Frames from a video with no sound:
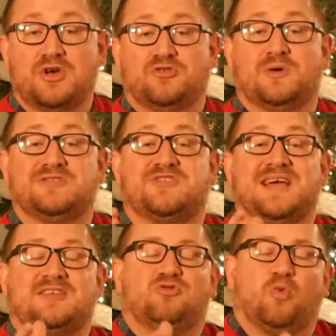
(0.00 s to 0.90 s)
to
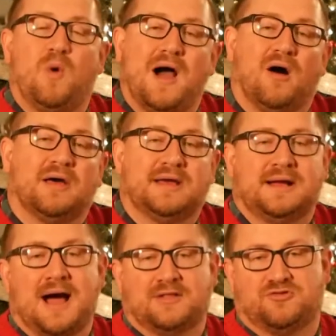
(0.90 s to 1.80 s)
instead dwell in
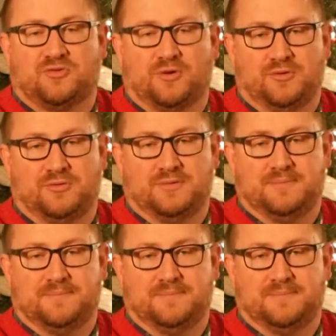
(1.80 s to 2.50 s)
God's truth.